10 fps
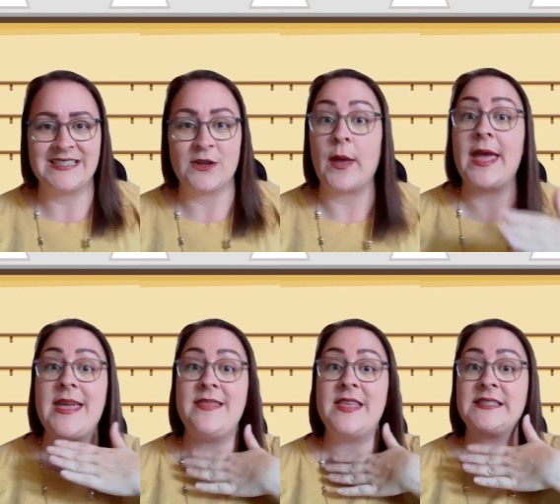Okay,
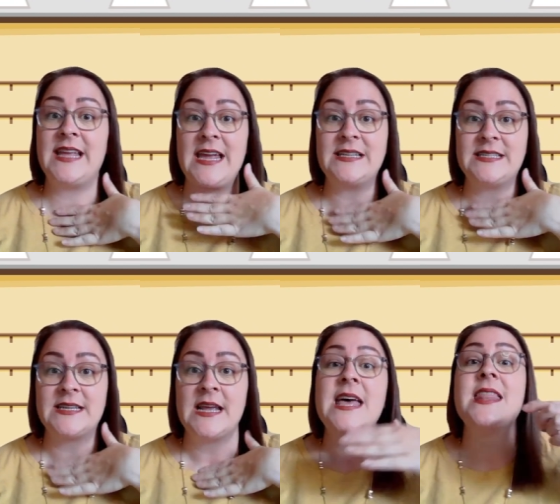in this case,
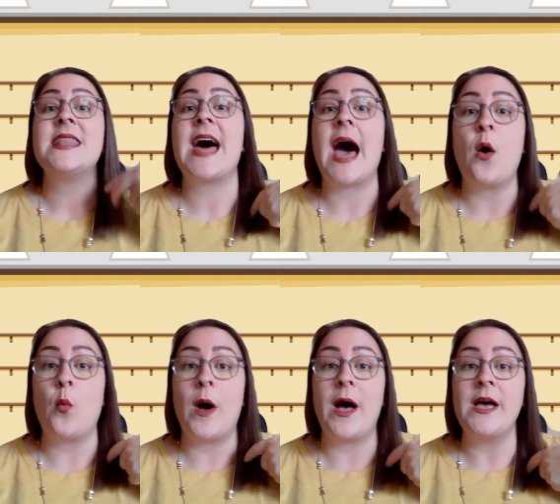that
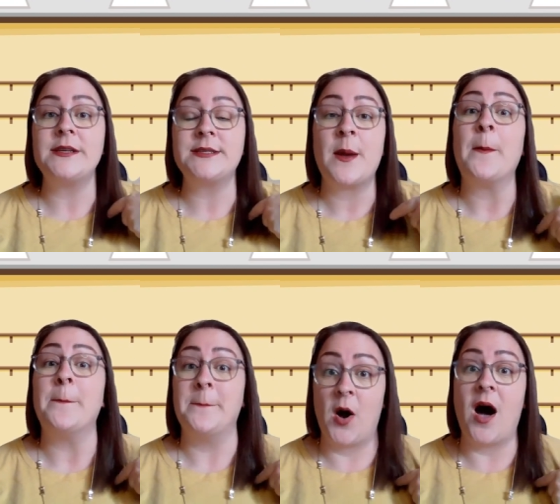was
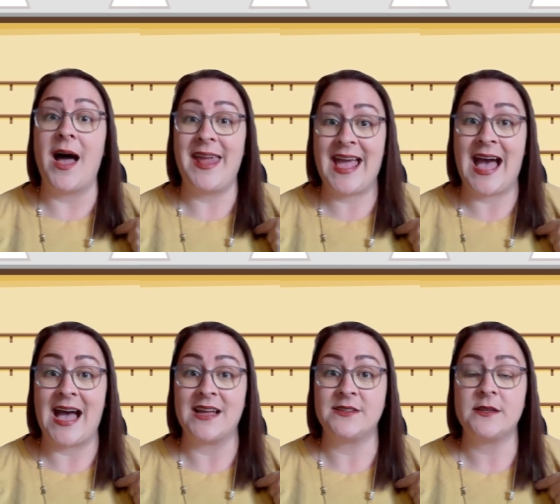my
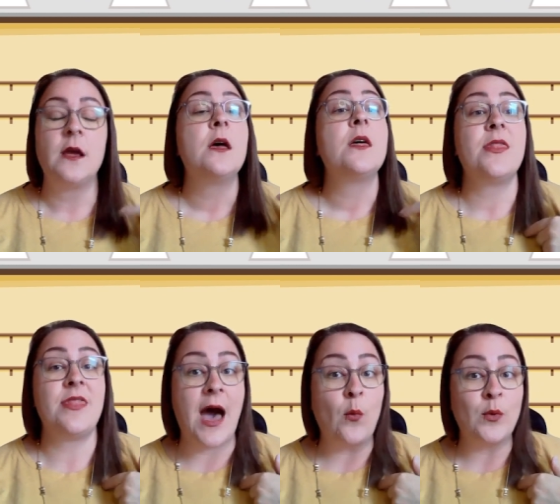hat.
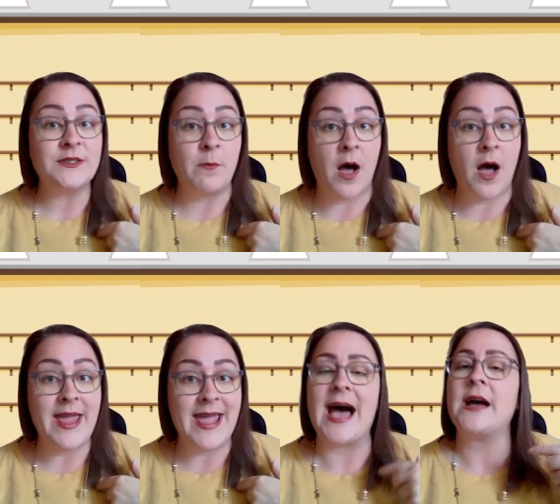That was my
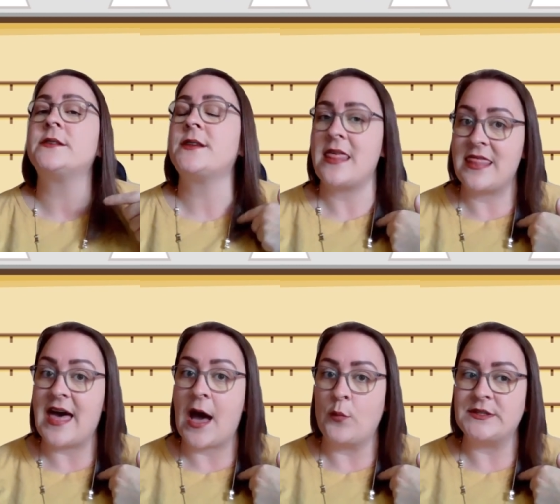hat.
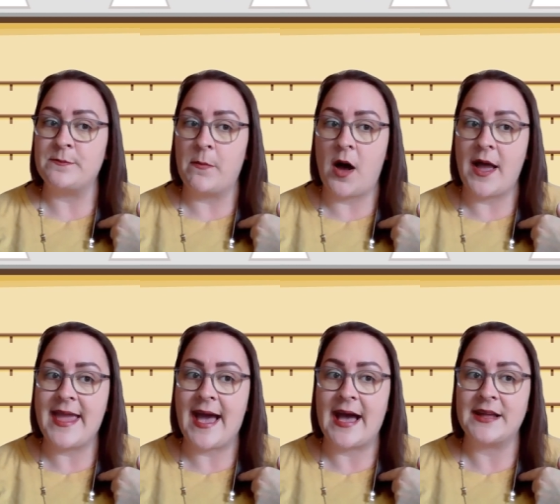That was my
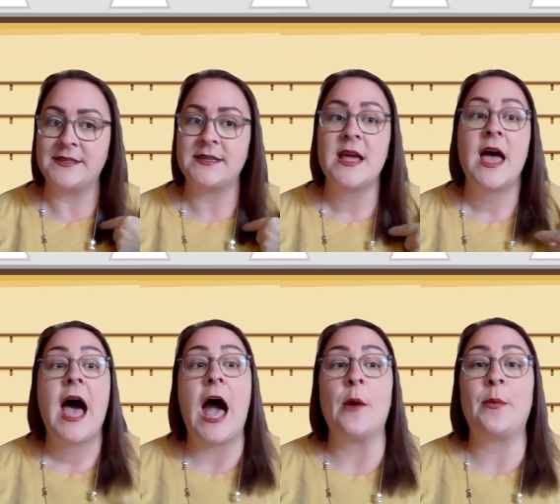hat.
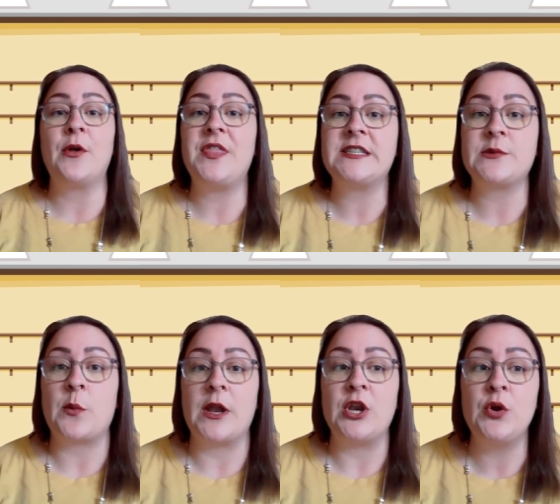How about this
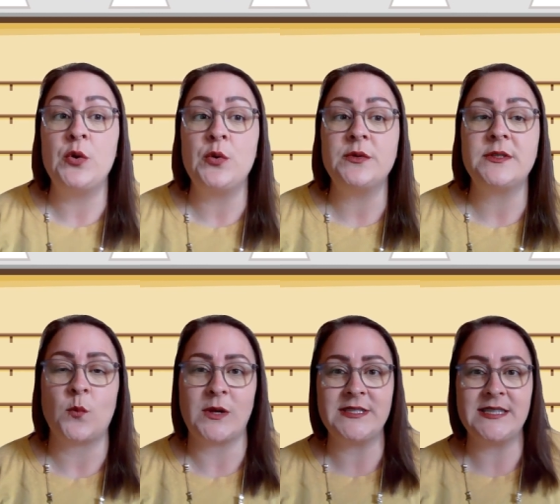one?
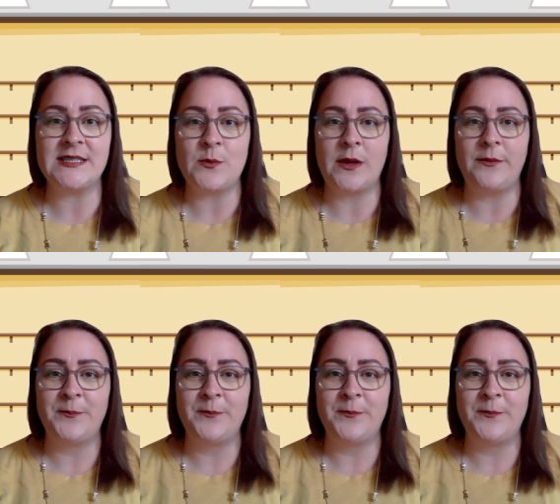What's this one?